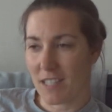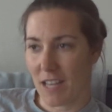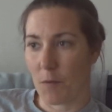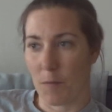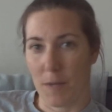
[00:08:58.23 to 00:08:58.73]

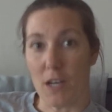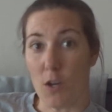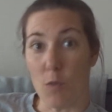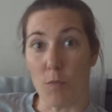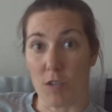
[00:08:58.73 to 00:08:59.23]
there will be
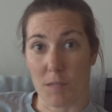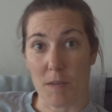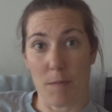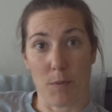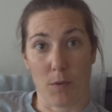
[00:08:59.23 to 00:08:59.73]
numerous
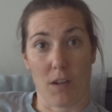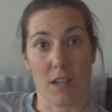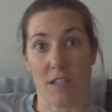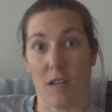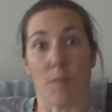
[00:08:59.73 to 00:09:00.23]
people
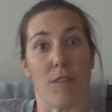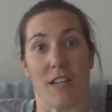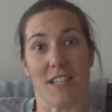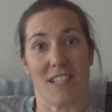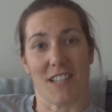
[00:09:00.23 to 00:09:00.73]
lined up
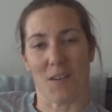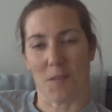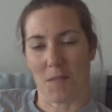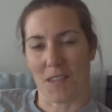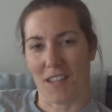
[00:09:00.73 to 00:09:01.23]
ready to tell
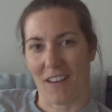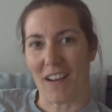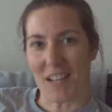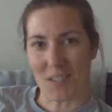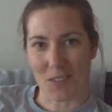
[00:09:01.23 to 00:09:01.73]
them that the
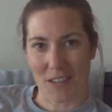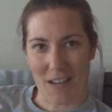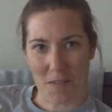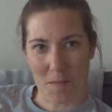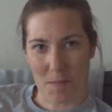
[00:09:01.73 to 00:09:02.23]
light has gone
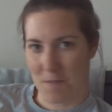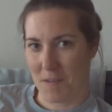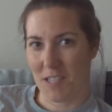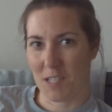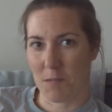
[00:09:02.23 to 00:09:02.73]
out and the bulb
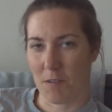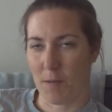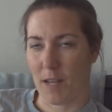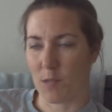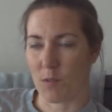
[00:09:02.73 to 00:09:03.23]
needs to be
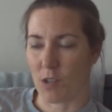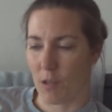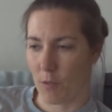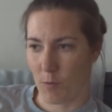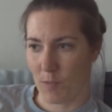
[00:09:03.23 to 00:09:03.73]
replaced, which I
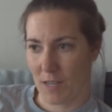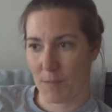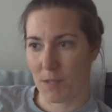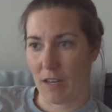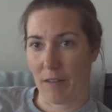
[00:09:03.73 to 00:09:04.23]
thought was
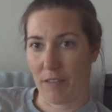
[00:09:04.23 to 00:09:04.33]
absolutely